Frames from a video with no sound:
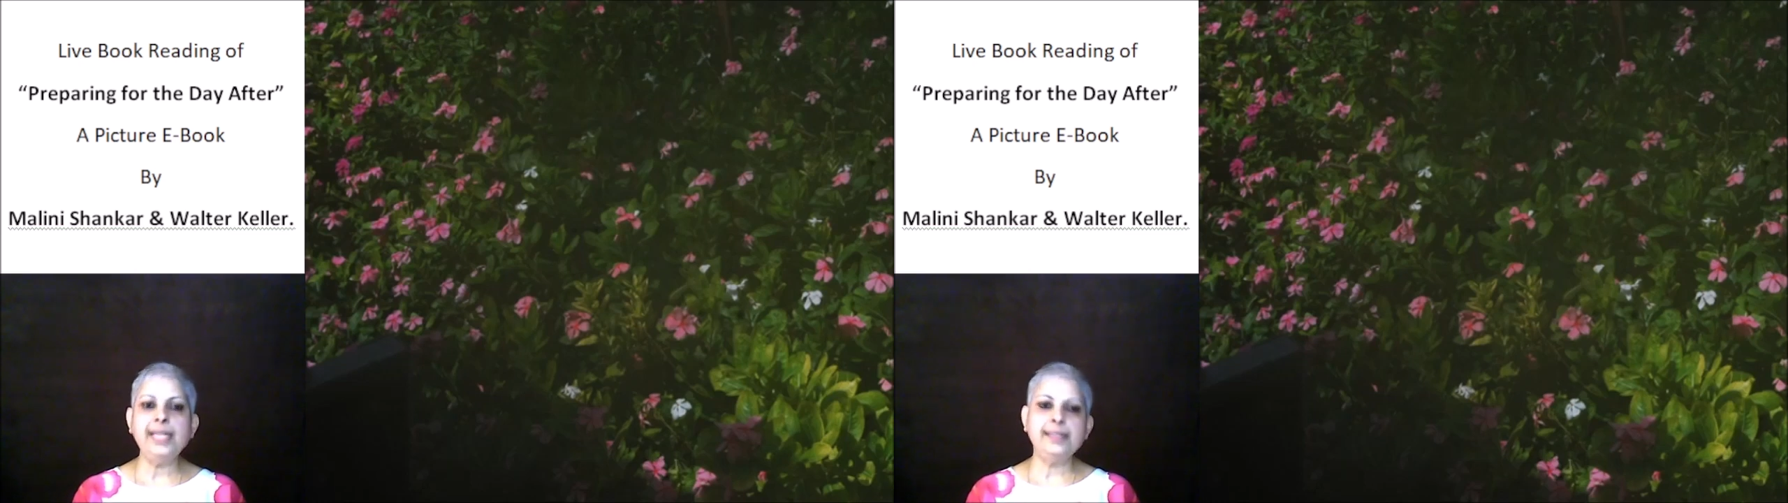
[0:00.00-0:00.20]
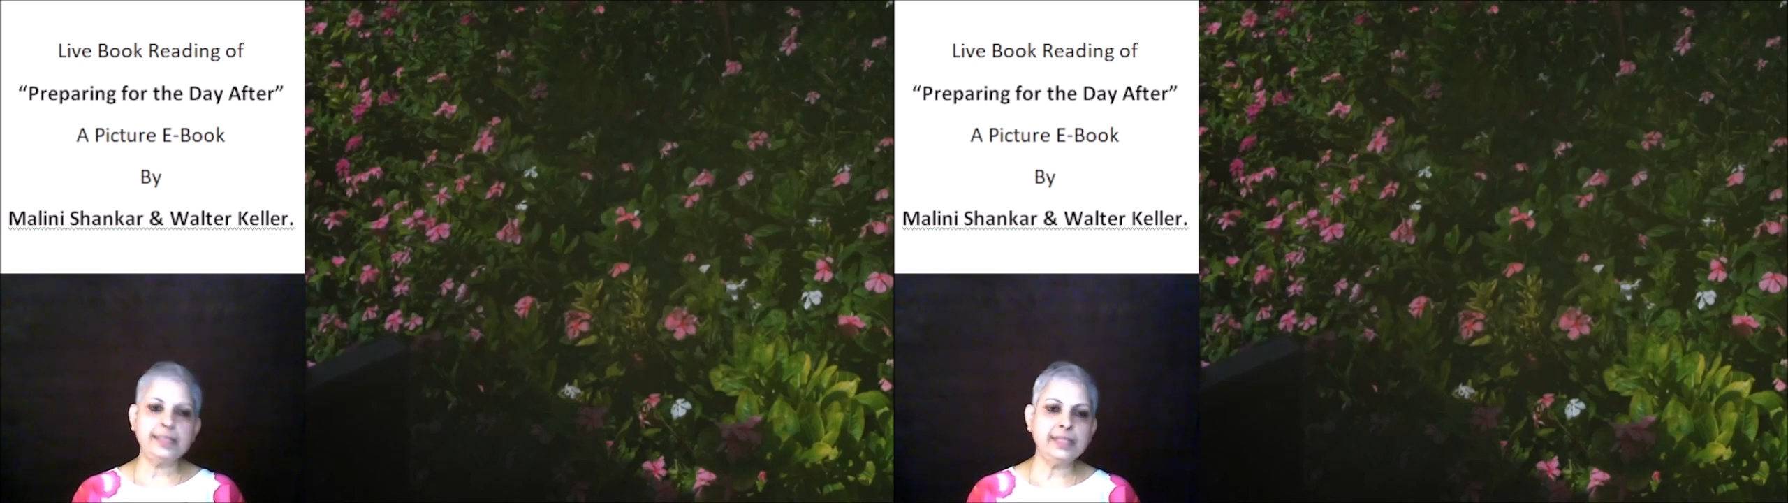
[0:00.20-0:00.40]

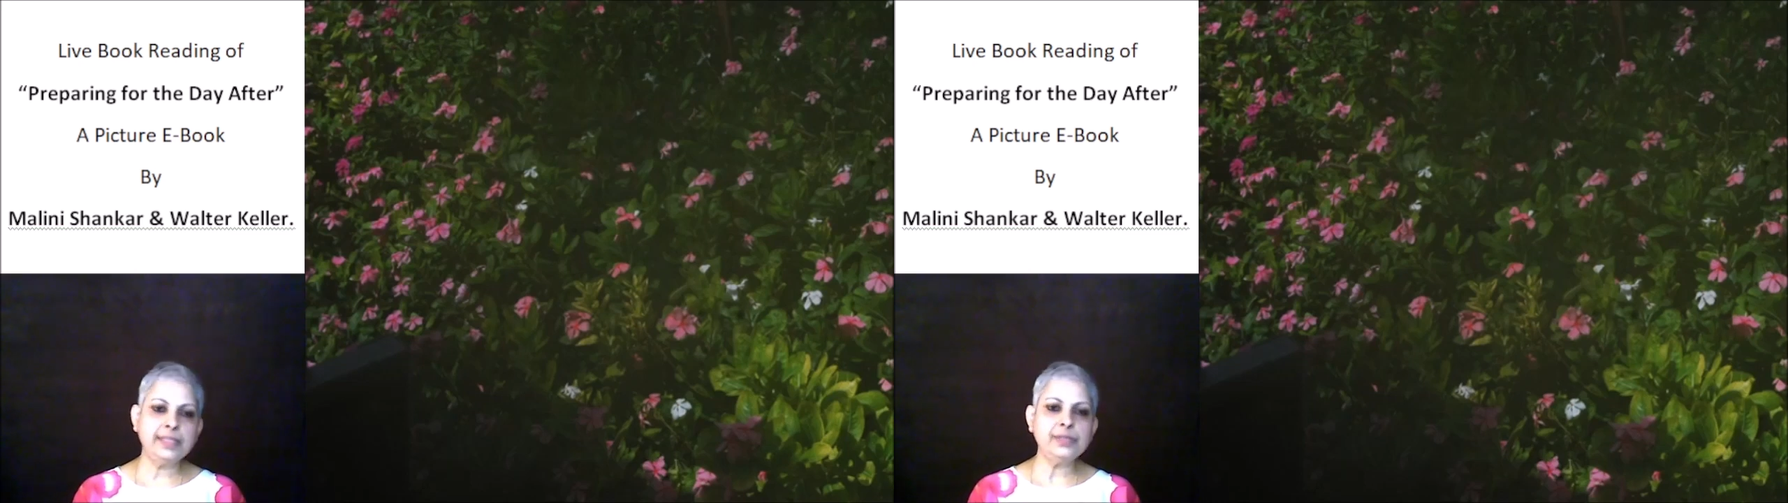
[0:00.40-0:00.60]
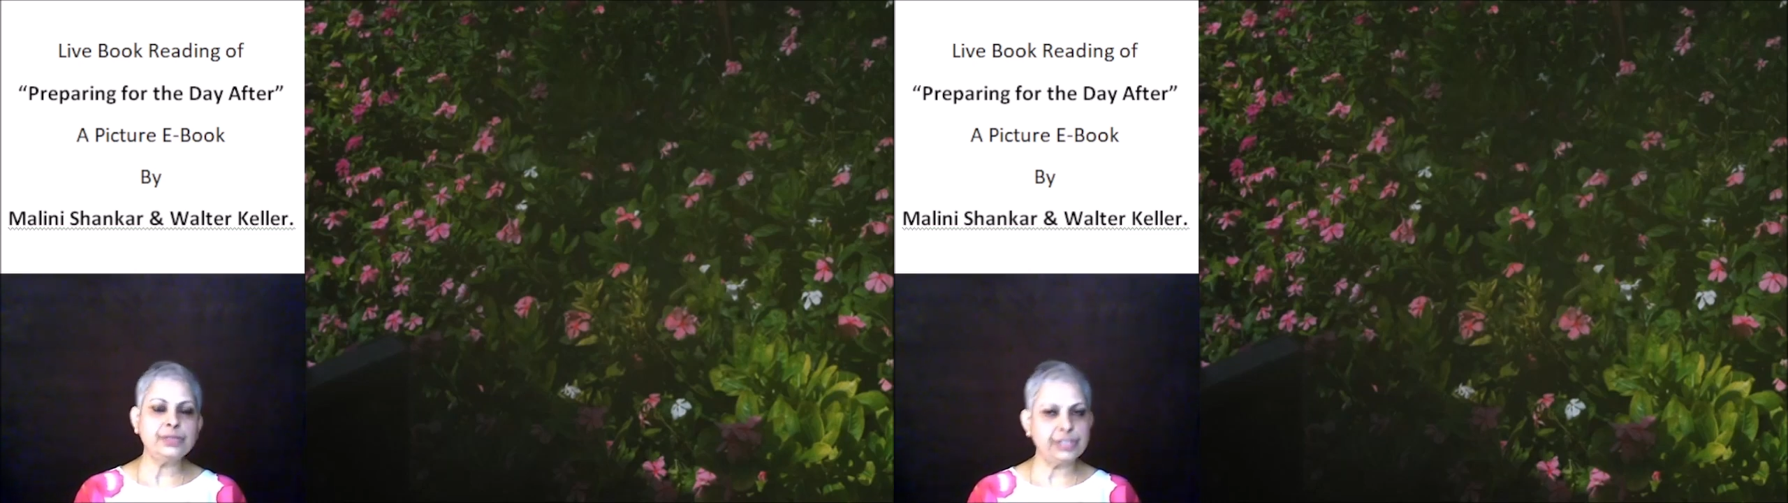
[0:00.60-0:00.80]

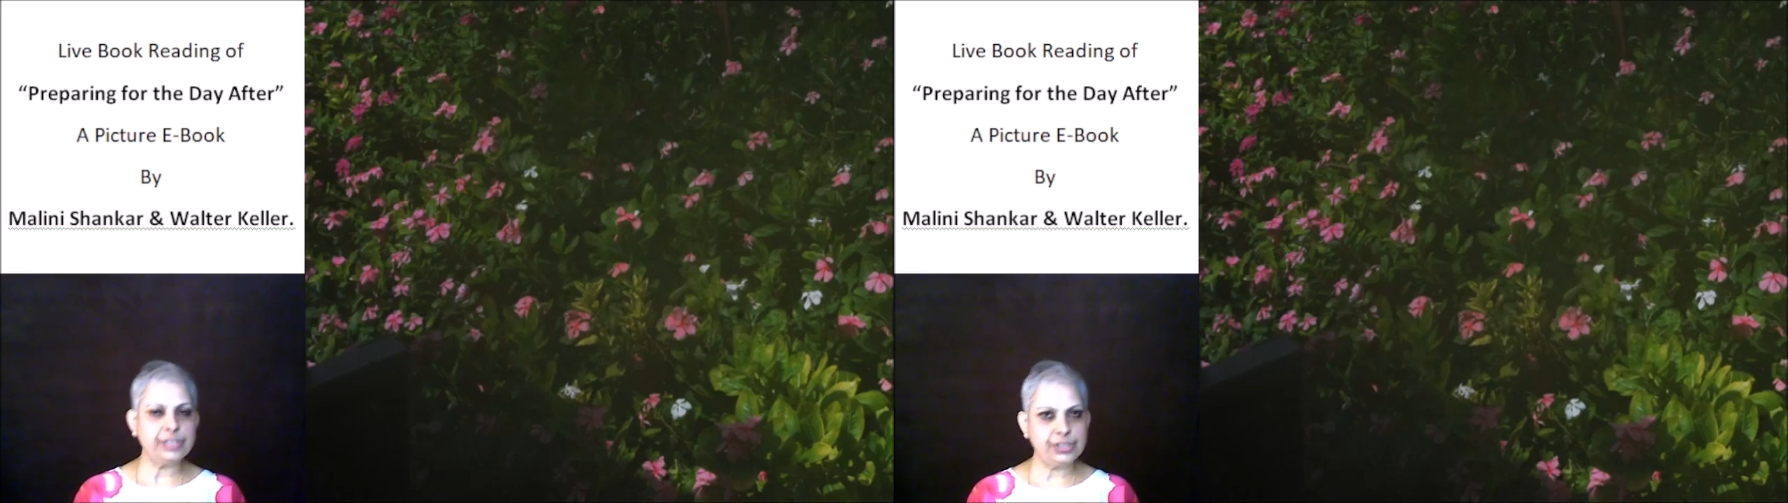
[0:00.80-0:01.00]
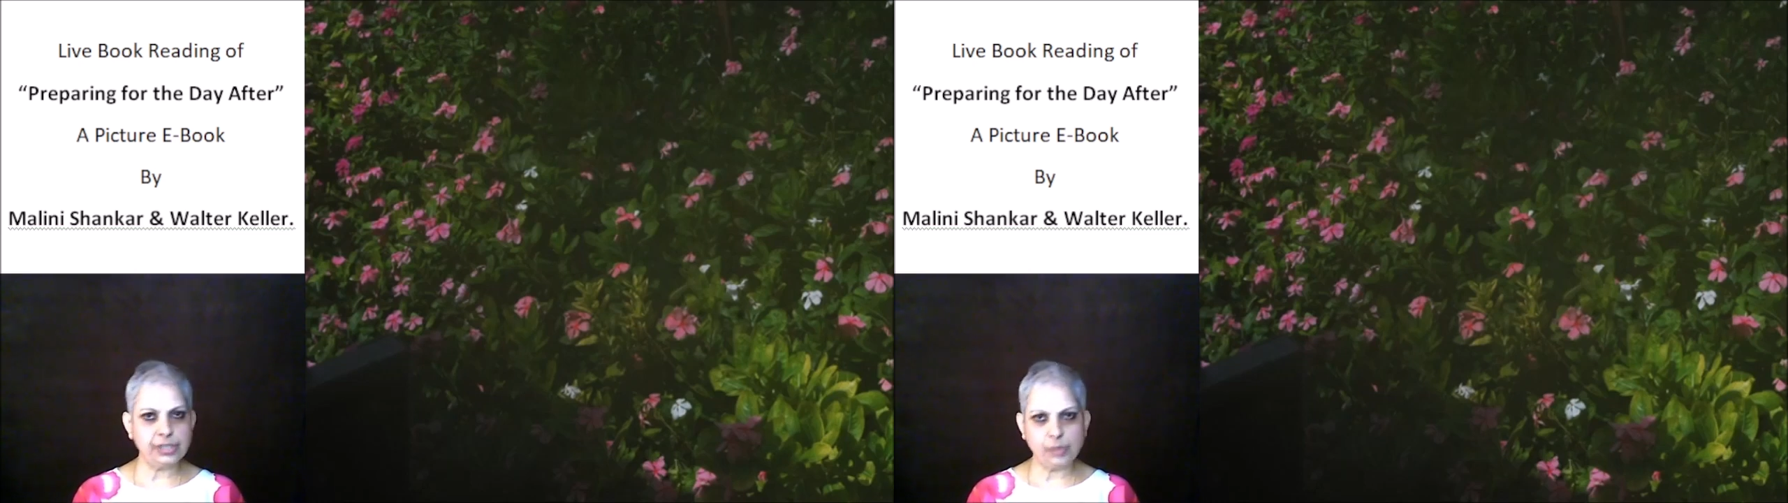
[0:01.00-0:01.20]
return to
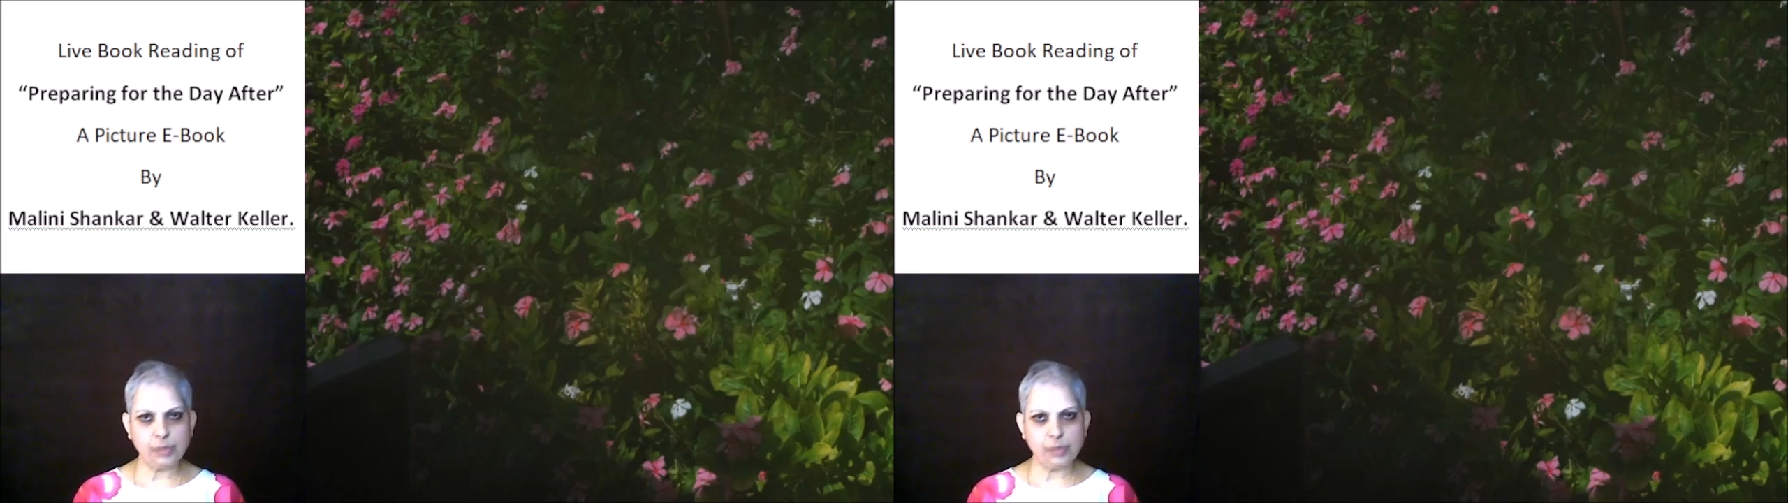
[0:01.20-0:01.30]
traditional